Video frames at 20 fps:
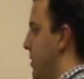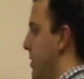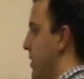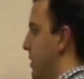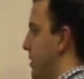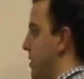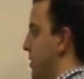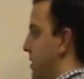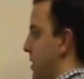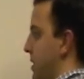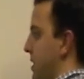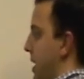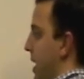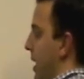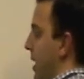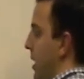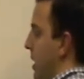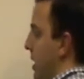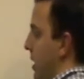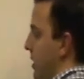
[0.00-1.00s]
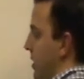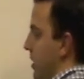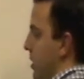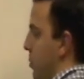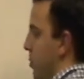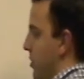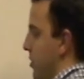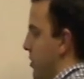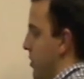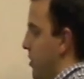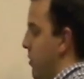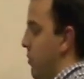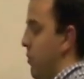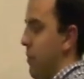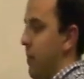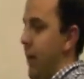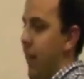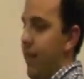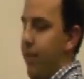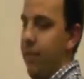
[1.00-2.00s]
This is a technique that was
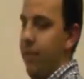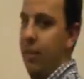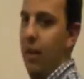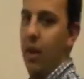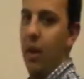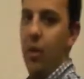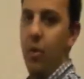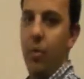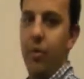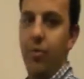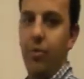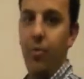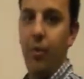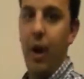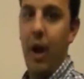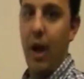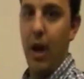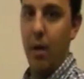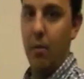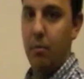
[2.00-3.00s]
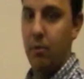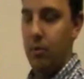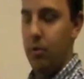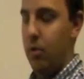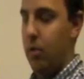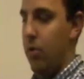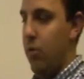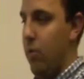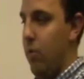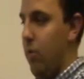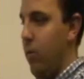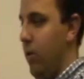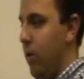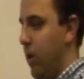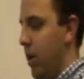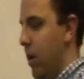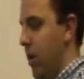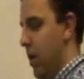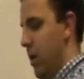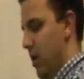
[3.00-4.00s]
used by the St. Louis Rams, who
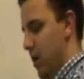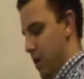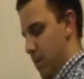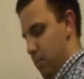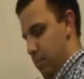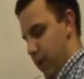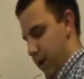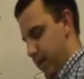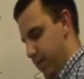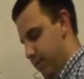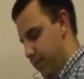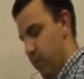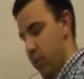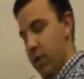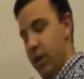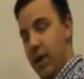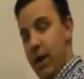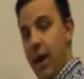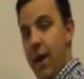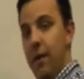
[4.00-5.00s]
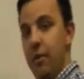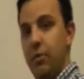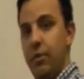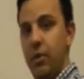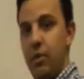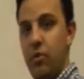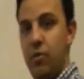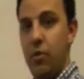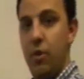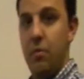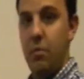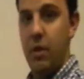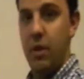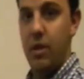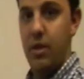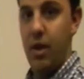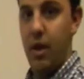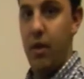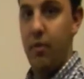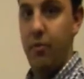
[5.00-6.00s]
played the 49ers extremely
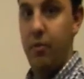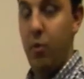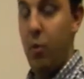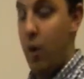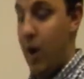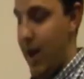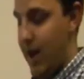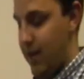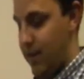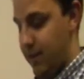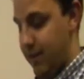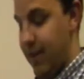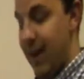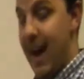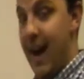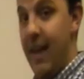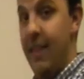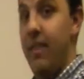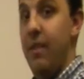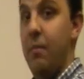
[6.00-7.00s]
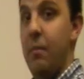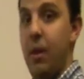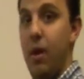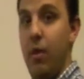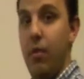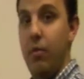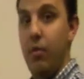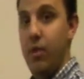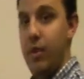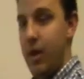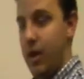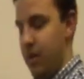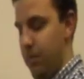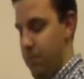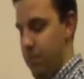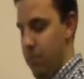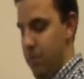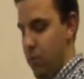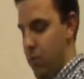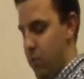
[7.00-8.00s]
tough twice, tied them in
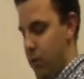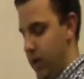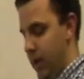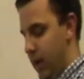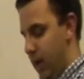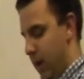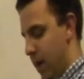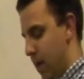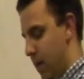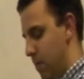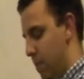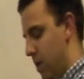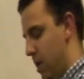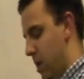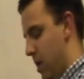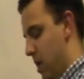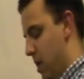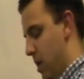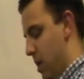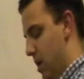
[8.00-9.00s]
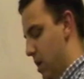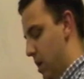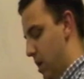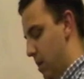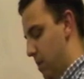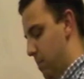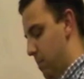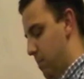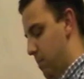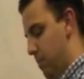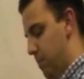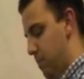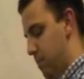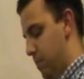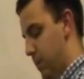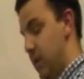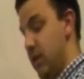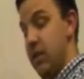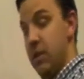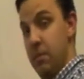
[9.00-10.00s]
overtime one game,
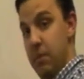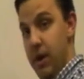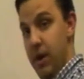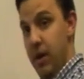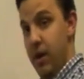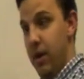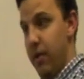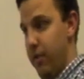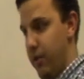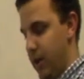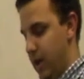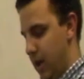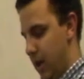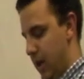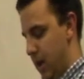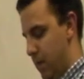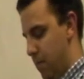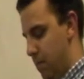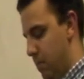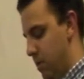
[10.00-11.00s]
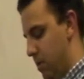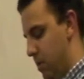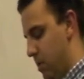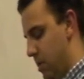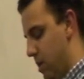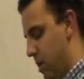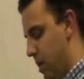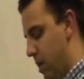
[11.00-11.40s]
beat them in another game.